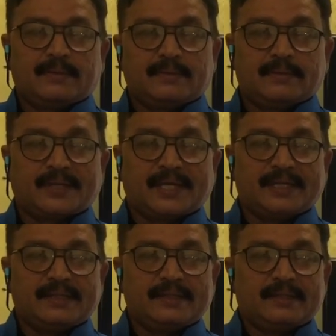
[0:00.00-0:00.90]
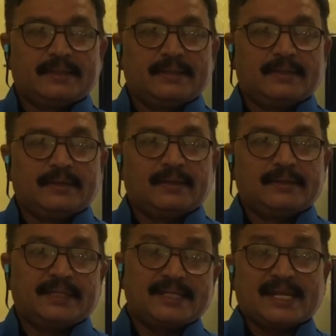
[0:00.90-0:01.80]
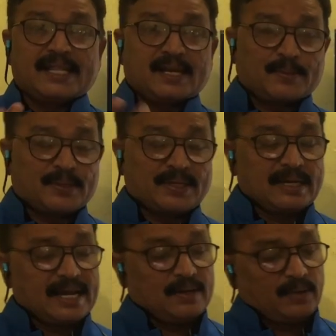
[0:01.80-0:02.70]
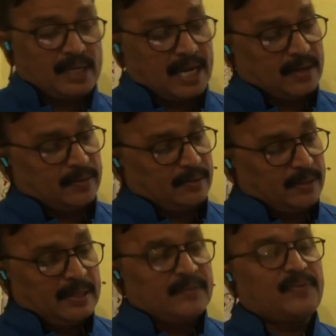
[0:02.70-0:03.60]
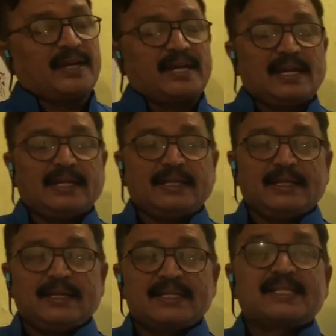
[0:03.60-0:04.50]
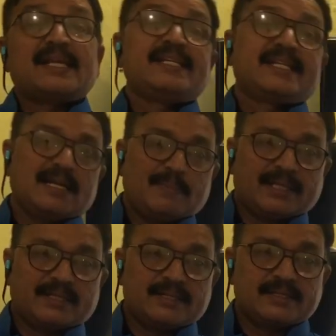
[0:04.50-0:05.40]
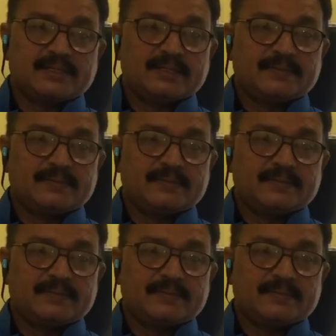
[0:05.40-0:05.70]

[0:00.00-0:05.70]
Okay, that is another option. And we have finally surgical methods.